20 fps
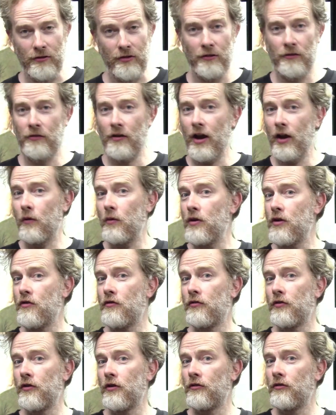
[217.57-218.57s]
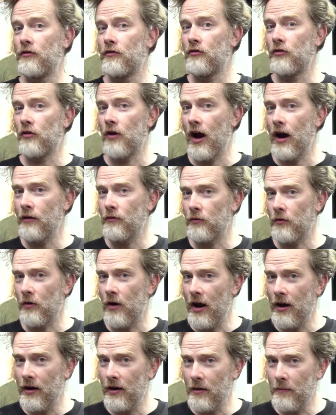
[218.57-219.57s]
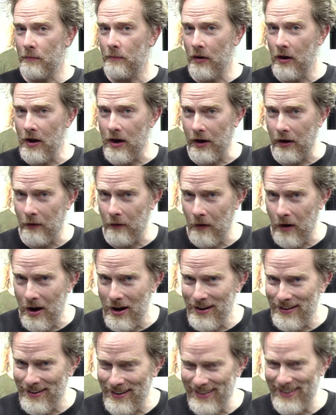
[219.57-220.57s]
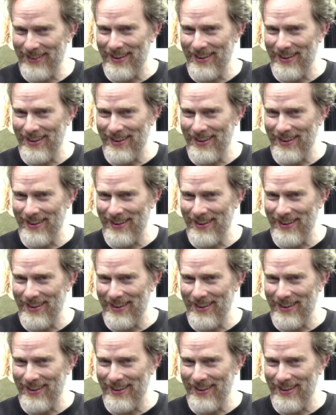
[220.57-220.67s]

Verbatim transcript: Just like when you first tried riding a bike, right?